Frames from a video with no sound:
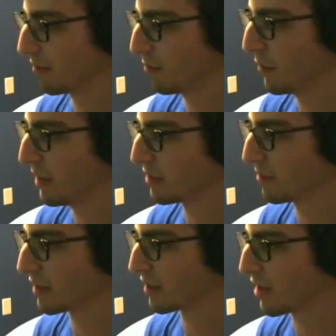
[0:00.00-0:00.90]
momentum
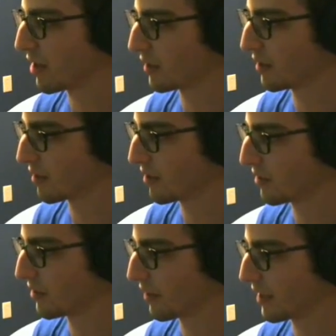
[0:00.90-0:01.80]
gets locked in a
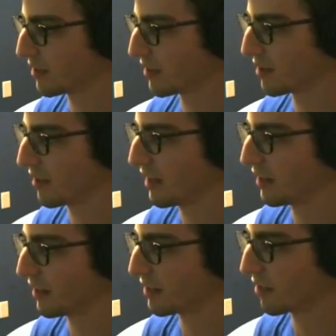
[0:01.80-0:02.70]
certain direction. So I had to
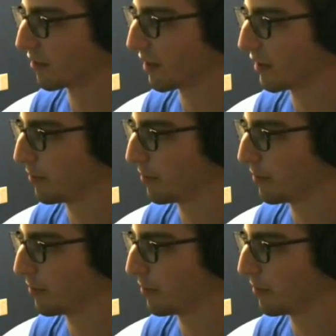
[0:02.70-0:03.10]
like turn around